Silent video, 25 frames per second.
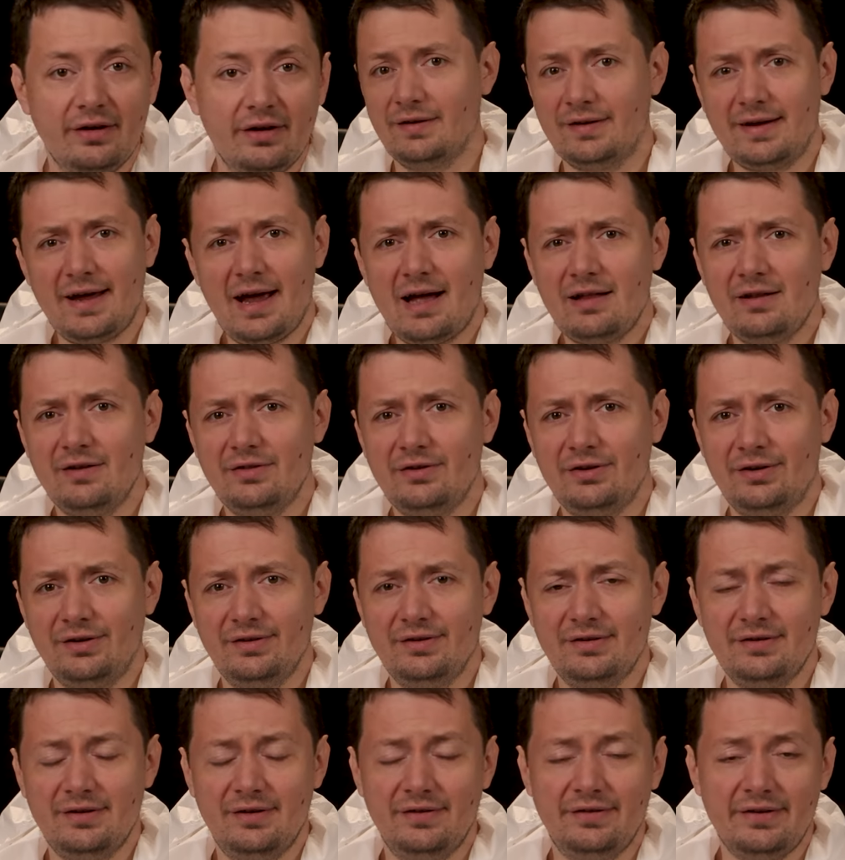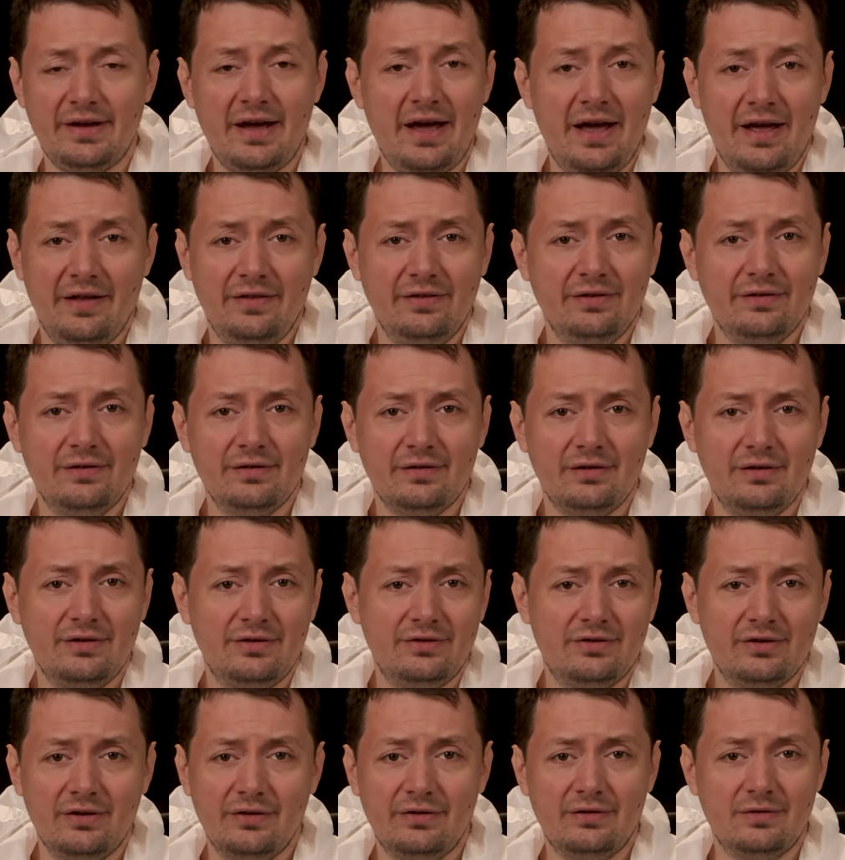The calendar didn't end,
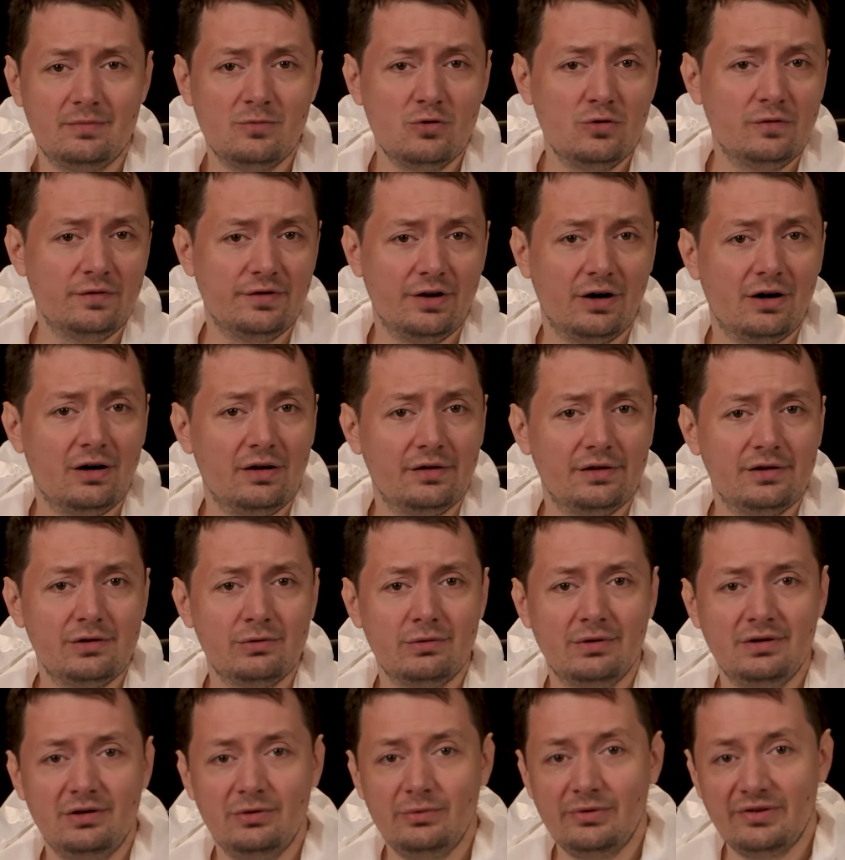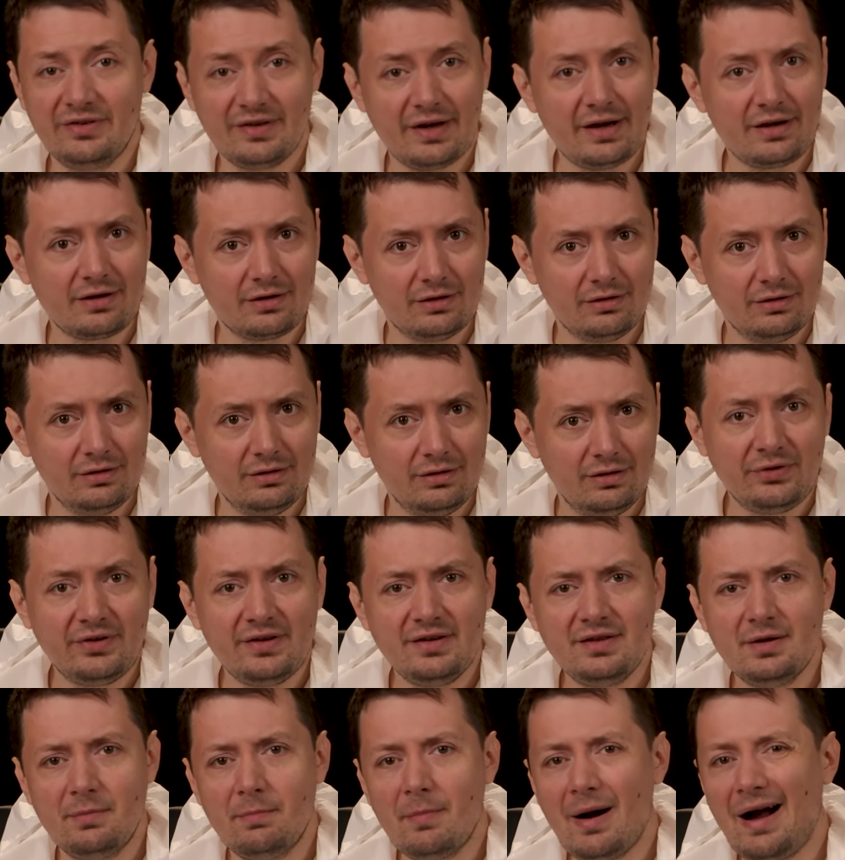it just moved on to a new cycle. You
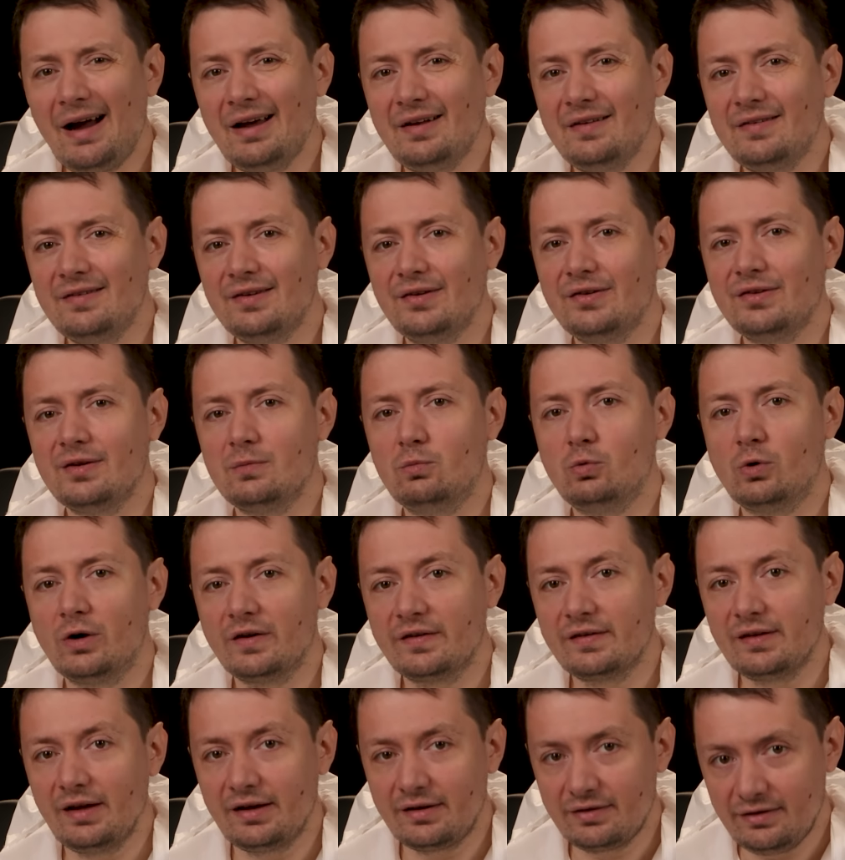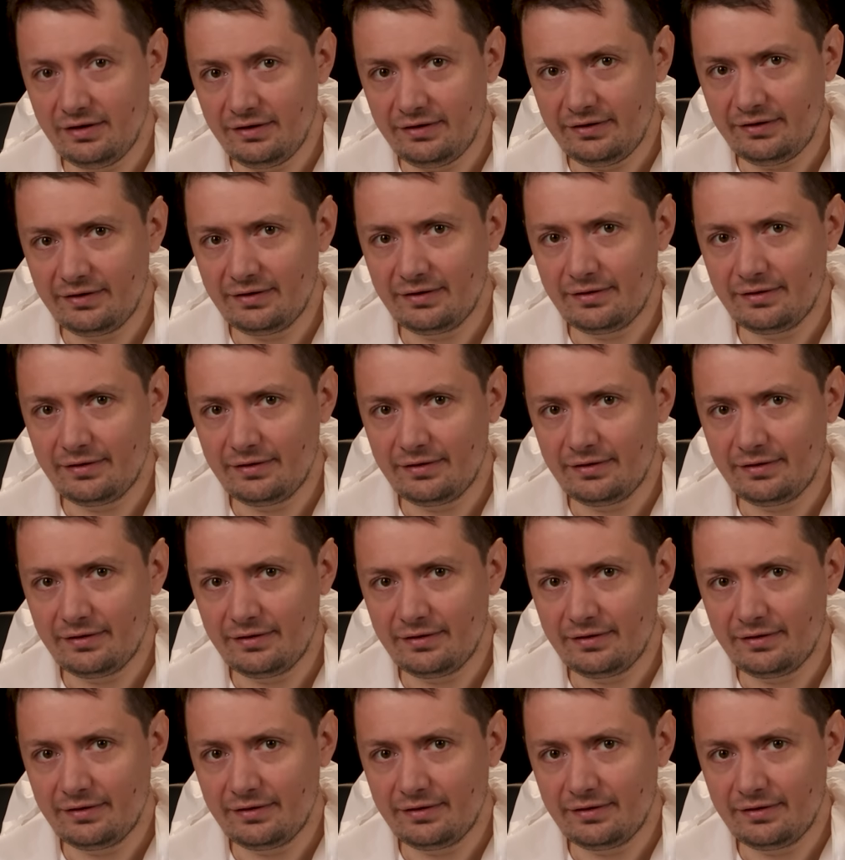see, the Mayan system works like this.